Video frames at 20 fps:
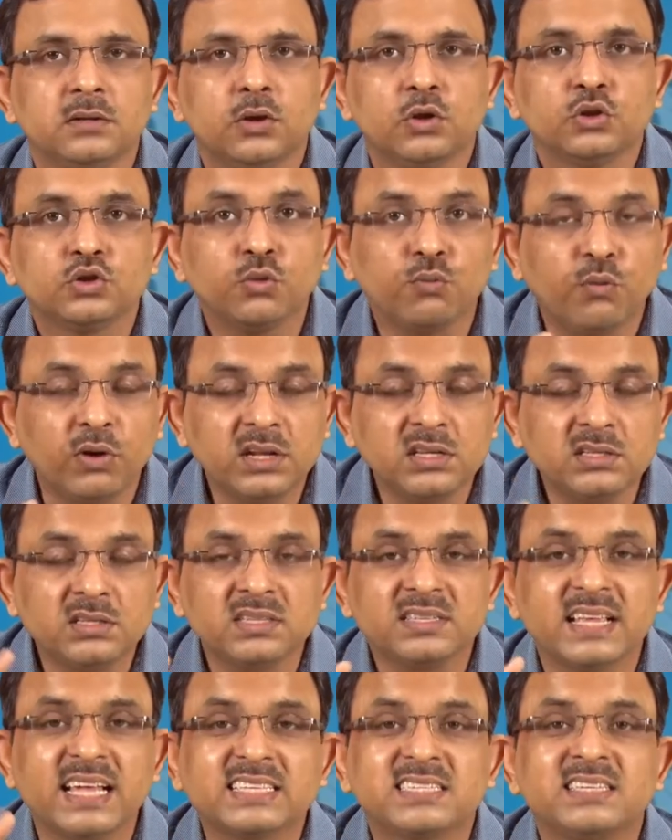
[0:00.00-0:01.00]
So what is this
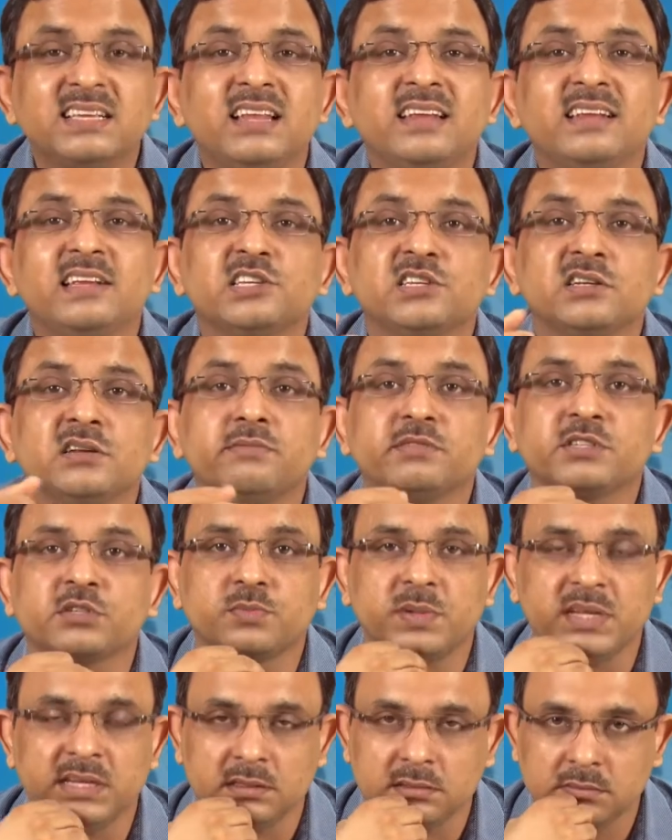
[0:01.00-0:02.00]
acceleration of a
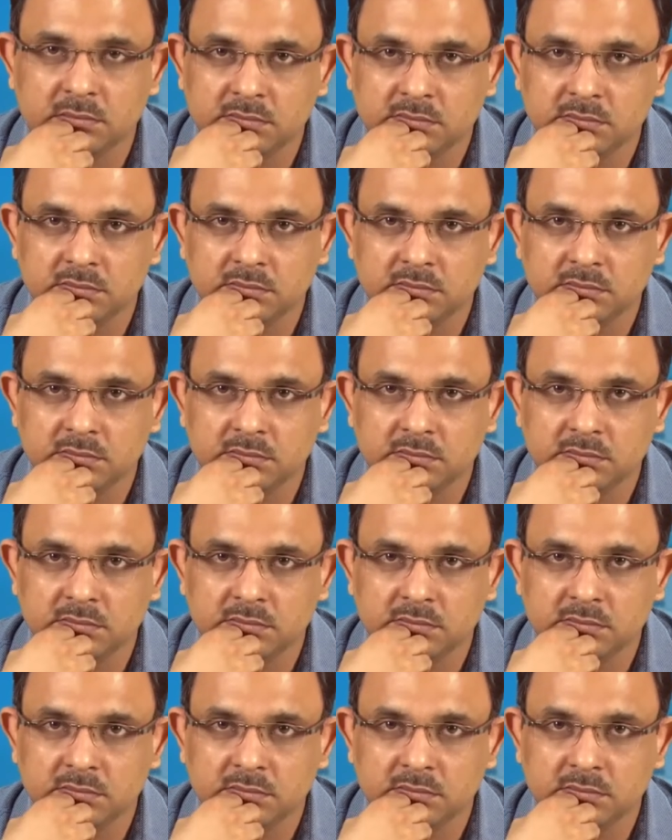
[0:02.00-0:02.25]
speed?